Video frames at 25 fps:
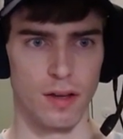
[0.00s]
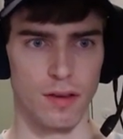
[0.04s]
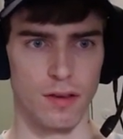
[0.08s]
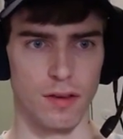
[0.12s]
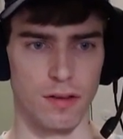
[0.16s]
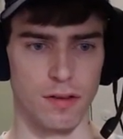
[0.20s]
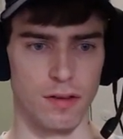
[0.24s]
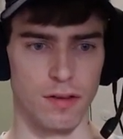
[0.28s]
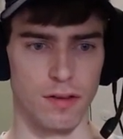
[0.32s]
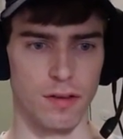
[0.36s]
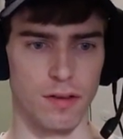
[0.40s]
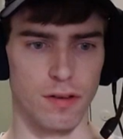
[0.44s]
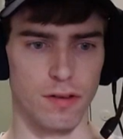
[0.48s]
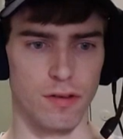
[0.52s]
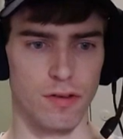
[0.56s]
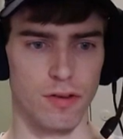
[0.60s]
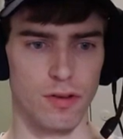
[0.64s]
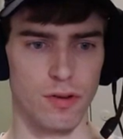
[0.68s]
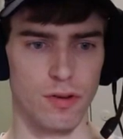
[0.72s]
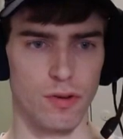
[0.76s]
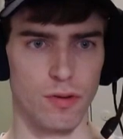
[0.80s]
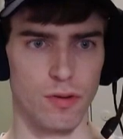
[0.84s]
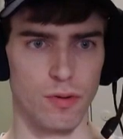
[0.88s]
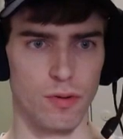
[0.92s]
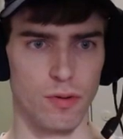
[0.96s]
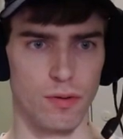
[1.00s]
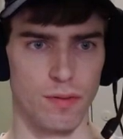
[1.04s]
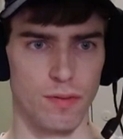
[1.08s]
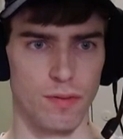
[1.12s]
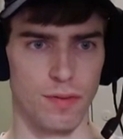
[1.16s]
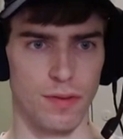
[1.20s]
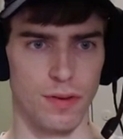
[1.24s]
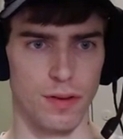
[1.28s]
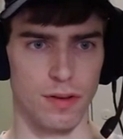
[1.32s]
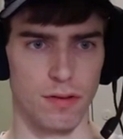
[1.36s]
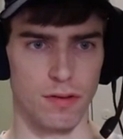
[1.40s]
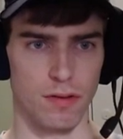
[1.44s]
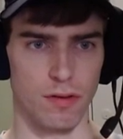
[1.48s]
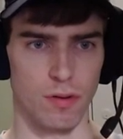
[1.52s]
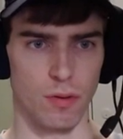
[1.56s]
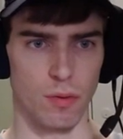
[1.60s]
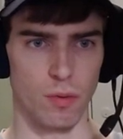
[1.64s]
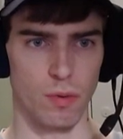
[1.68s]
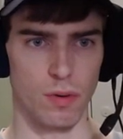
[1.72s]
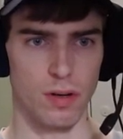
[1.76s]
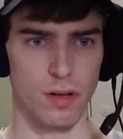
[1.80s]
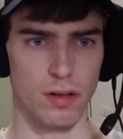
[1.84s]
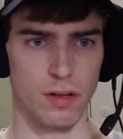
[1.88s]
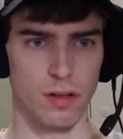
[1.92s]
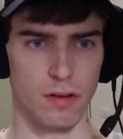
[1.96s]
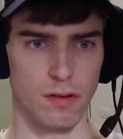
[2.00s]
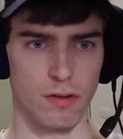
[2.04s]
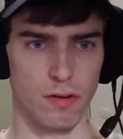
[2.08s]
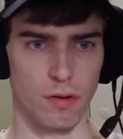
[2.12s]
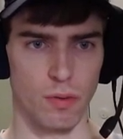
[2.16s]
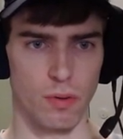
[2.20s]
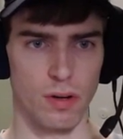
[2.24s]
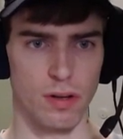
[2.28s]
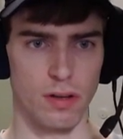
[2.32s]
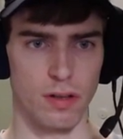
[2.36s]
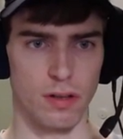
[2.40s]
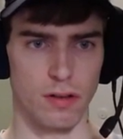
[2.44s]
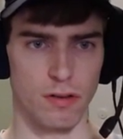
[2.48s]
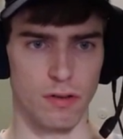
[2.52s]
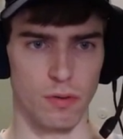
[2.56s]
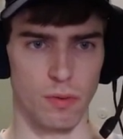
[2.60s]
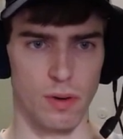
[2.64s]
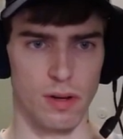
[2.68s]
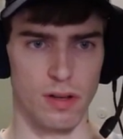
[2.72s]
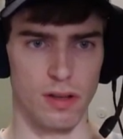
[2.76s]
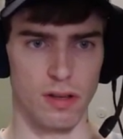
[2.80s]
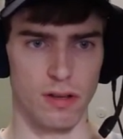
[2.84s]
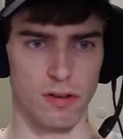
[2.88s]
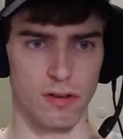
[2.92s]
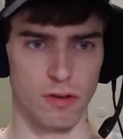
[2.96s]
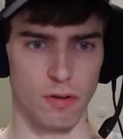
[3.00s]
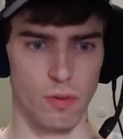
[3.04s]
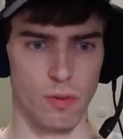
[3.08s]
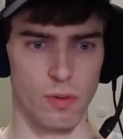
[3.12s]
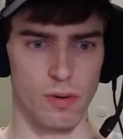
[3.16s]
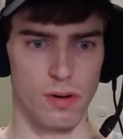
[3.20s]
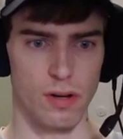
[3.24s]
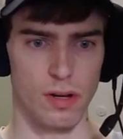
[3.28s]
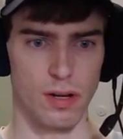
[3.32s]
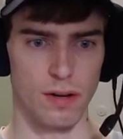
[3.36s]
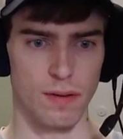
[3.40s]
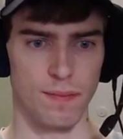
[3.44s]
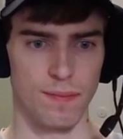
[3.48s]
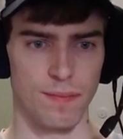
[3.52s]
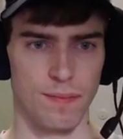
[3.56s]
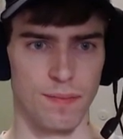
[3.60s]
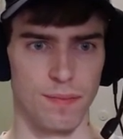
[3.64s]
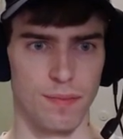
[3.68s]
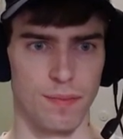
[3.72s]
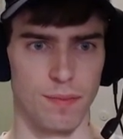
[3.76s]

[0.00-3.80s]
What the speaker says: This is a 2. This is a 1. This is a 1. This is a 1. This is a 1.